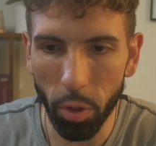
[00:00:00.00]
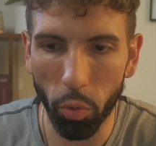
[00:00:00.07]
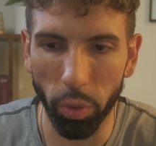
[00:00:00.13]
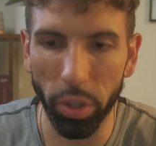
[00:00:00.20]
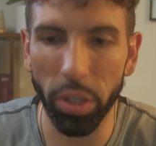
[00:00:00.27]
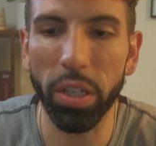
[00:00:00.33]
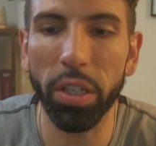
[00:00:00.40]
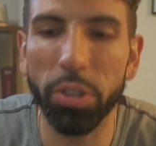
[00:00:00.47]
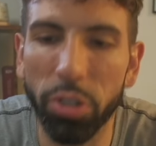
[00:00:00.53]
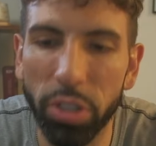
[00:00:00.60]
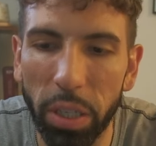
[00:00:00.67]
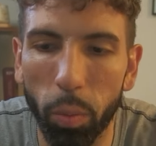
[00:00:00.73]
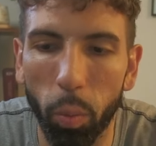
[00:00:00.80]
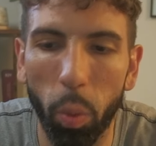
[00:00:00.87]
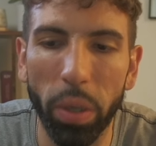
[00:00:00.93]
really
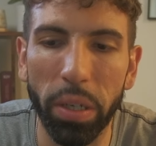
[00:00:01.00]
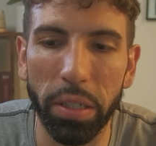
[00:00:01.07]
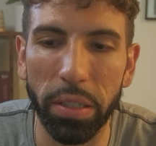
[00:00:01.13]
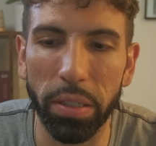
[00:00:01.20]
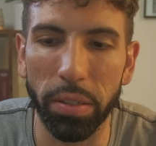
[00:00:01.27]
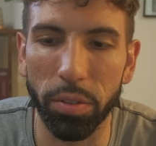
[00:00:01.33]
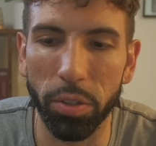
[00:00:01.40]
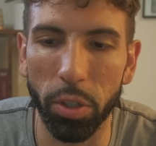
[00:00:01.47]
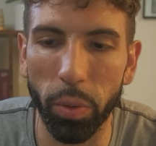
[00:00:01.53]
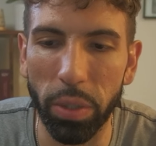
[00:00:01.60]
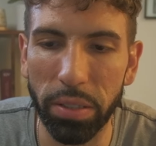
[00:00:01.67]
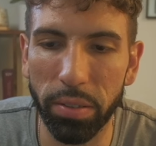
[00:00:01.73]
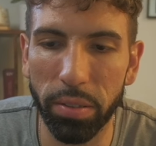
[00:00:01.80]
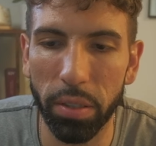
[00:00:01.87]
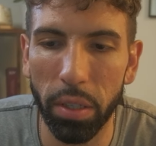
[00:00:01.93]
understand what it is. You know,
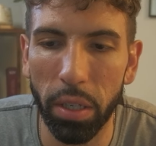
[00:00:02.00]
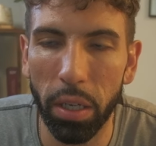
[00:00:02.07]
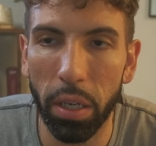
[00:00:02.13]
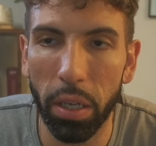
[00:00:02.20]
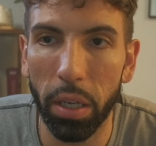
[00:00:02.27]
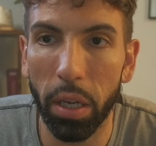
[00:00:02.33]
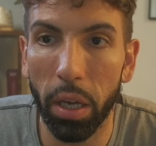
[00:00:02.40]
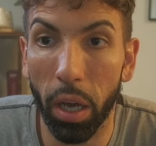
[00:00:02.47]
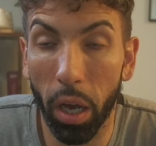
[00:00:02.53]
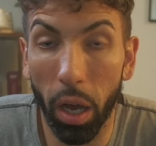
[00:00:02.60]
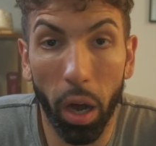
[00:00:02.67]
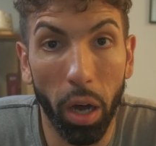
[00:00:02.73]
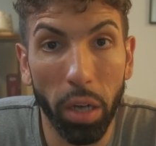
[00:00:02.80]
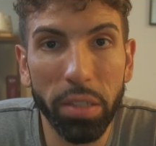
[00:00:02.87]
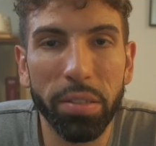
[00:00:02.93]
it's
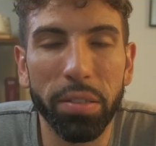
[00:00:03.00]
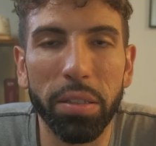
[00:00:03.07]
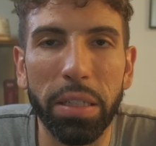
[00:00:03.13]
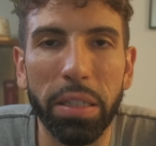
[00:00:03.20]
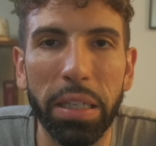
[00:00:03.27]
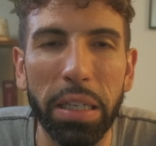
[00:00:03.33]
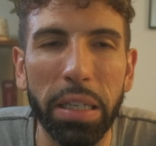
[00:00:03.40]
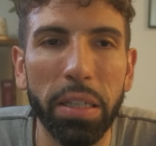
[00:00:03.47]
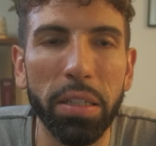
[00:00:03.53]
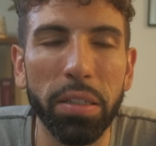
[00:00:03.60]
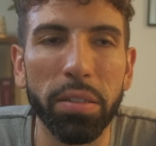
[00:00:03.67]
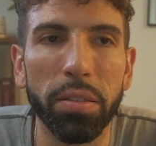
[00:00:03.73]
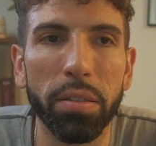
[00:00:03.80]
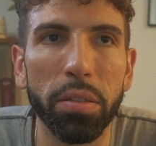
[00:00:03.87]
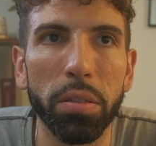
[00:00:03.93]
honestly, it
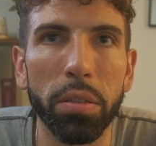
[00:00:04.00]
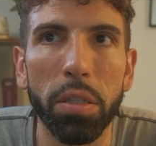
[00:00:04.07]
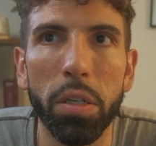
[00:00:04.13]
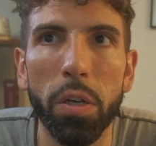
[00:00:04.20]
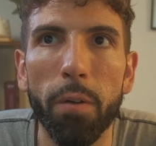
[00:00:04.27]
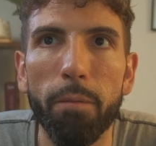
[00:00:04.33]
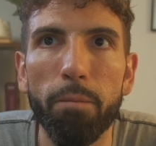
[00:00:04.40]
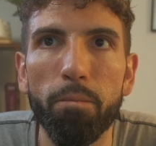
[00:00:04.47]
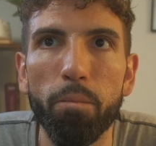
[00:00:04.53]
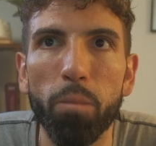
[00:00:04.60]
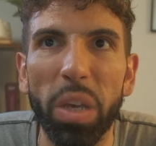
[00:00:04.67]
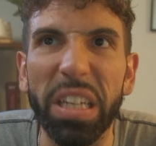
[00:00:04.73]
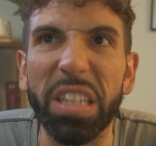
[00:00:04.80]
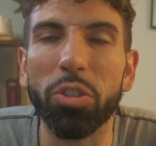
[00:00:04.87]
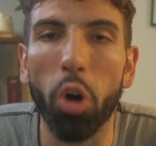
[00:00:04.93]
is,
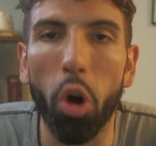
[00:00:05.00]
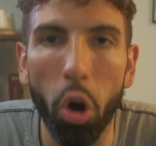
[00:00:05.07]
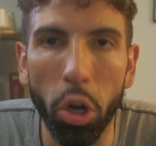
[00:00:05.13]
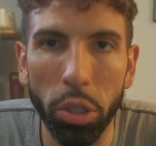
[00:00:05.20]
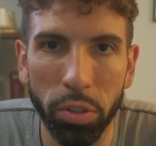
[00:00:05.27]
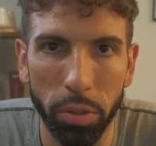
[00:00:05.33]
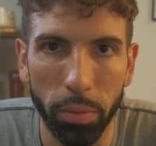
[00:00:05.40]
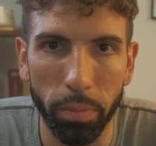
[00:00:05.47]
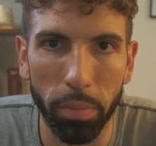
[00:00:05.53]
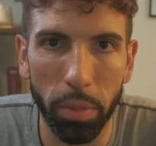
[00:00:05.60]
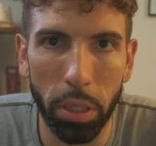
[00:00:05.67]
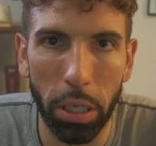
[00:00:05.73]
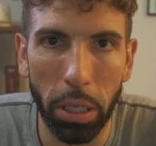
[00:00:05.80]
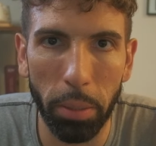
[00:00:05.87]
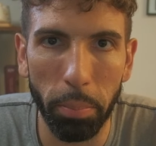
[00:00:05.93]
it is awesome
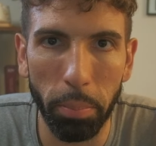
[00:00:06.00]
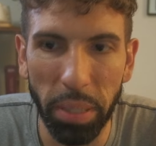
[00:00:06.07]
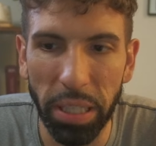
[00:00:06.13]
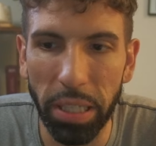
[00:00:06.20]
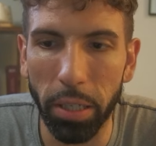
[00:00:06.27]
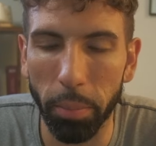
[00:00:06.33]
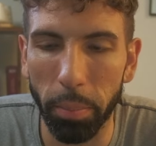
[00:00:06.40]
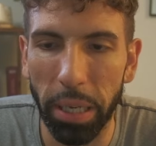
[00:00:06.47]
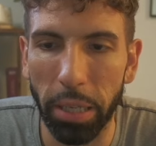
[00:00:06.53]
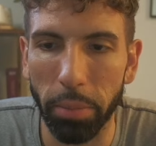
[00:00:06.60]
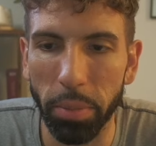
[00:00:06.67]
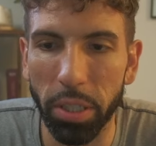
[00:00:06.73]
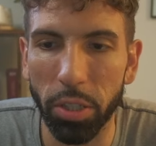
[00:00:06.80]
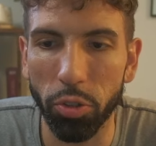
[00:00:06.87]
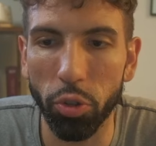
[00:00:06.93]
being a man
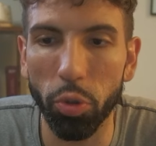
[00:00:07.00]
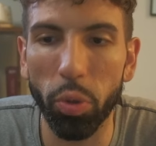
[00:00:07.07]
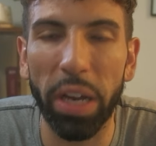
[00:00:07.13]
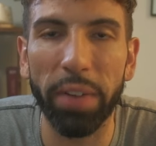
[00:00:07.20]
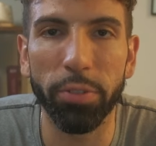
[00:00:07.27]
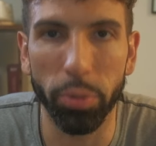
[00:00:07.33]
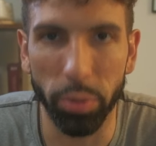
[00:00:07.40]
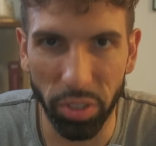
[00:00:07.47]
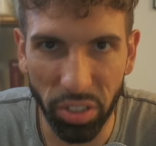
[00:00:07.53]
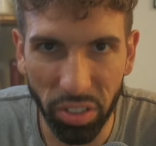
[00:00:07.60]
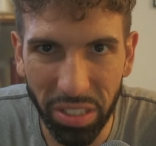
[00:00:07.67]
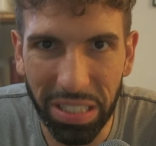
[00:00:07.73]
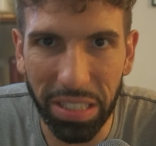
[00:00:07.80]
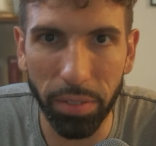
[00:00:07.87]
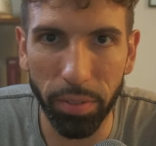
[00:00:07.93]
because you have to
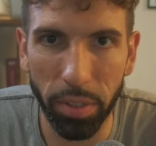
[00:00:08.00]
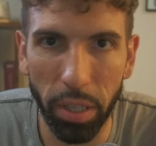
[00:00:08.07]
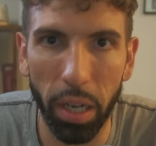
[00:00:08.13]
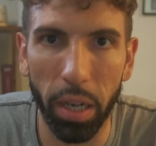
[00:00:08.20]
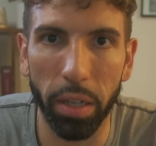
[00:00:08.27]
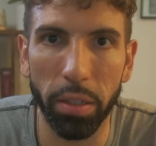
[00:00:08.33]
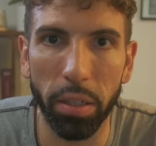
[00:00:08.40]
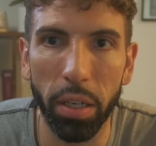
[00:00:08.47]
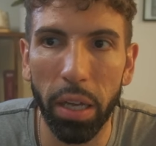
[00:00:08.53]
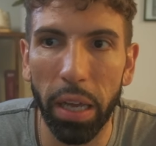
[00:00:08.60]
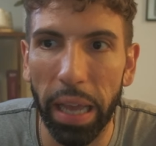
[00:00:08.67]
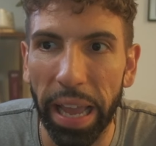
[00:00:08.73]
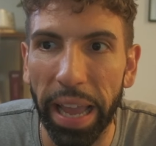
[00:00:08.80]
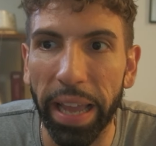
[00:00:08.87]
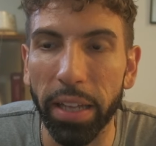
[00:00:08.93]
receive God
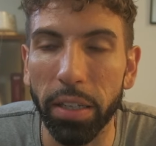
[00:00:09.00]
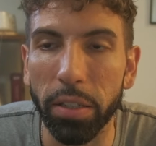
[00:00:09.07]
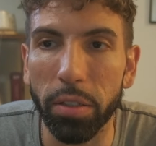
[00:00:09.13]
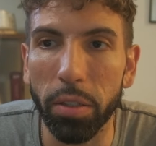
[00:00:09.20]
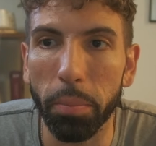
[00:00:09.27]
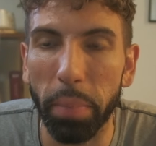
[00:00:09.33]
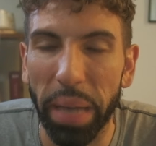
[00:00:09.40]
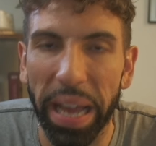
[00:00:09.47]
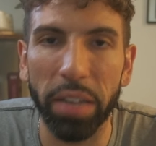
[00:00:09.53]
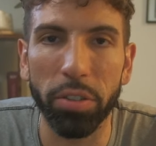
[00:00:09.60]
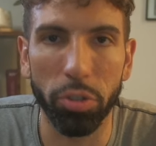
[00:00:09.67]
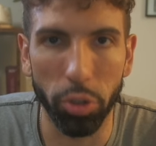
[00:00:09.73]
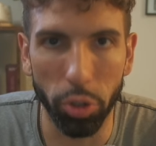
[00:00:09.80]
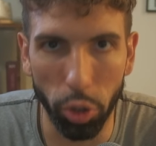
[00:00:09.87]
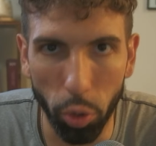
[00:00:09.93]
and
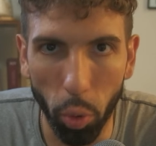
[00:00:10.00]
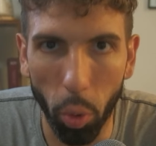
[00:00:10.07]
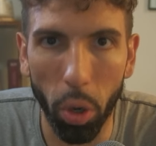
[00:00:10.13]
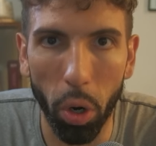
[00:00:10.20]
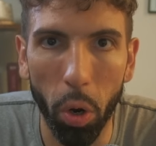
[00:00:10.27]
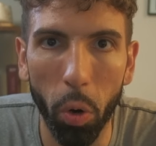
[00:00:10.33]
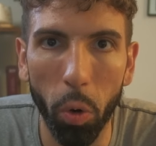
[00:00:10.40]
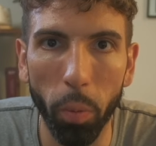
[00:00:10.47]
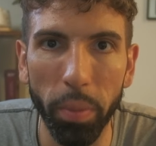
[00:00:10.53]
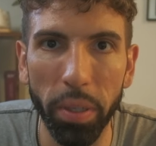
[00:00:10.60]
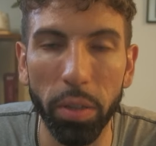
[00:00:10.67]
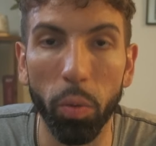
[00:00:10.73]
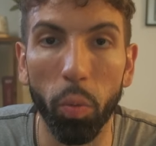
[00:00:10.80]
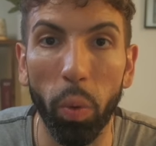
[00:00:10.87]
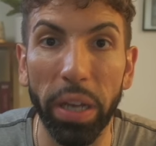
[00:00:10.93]
pastor your home
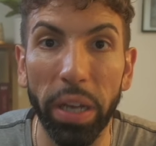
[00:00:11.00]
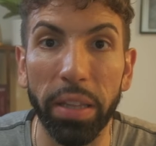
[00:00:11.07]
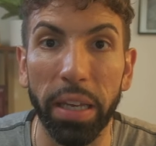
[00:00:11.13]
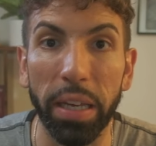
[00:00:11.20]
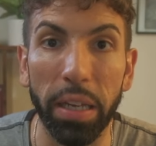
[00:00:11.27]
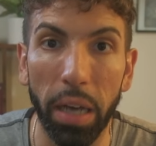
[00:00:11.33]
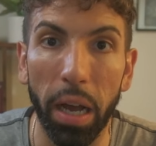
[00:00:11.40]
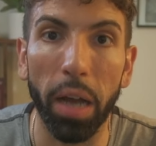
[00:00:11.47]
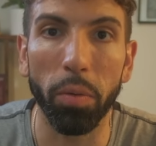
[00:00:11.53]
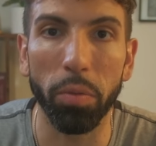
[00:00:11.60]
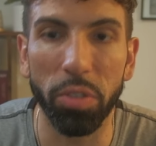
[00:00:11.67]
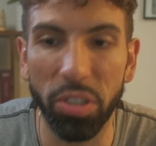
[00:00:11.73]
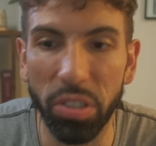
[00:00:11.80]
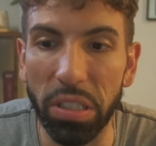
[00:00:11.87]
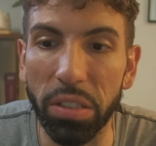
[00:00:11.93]
in the way that God
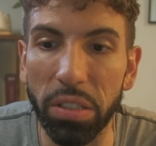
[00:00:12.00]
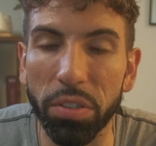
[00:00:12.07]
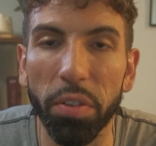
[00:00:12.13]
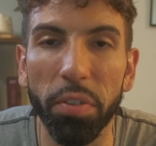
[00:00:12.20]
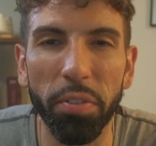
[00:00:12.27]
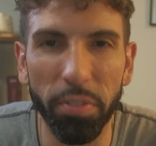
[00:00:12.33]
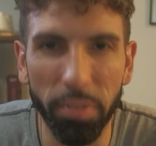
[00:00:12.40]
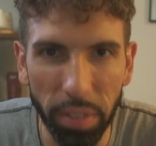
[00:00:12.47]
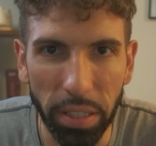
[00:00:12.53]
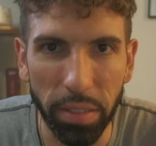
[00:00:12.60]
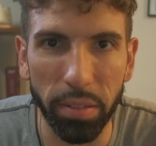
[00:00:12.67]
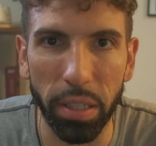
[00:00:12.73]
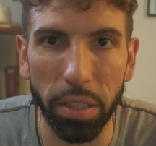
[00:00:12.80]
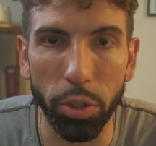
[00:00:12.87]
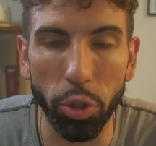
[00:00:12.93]
sees
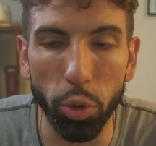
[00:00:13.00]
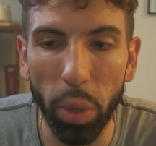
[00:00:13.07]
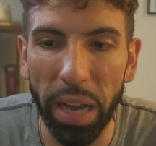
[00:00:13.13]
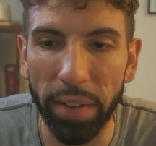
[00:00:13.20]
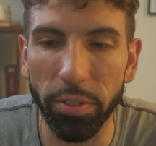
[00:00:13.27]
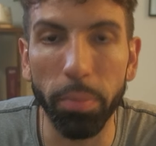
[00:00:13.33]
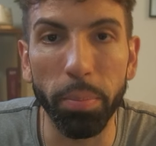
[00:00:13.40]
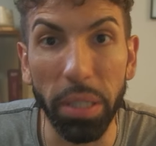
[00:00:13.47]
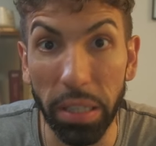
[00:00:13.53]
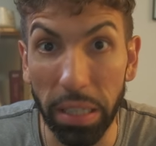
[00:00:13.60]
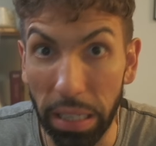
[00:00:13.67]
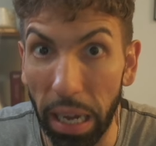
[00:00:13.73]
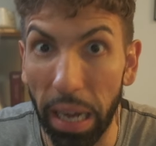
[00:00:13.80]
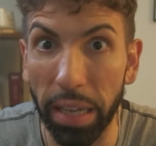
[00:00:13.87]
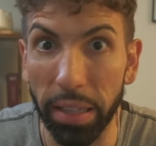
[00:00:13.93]
fit. And you have to be the
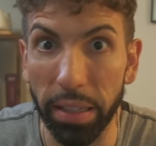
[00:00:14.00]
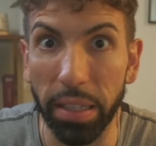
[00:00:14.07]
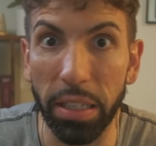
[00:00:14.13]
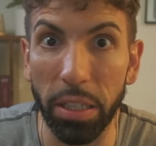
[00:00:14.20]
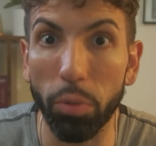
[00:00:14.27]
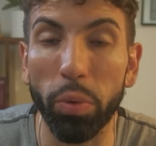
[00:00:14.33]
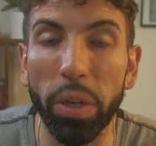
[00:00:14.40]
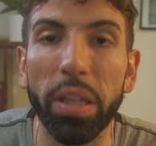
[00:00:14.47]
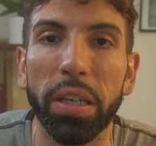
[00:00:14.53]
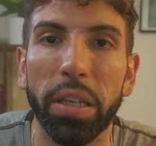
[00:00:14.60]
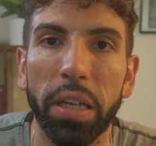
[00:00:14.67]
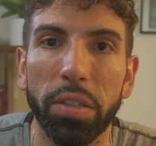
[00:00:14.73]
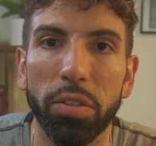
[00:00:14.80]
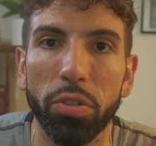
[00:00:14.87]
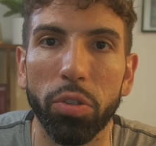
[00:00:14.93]
guy that He
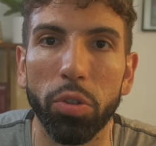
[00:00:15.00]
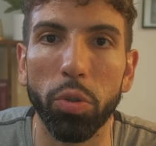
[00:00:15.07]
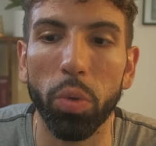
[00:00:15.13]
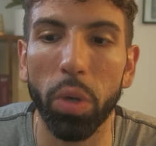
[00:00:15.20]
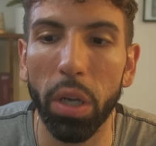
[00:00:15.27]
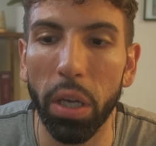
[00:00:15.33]
relegates to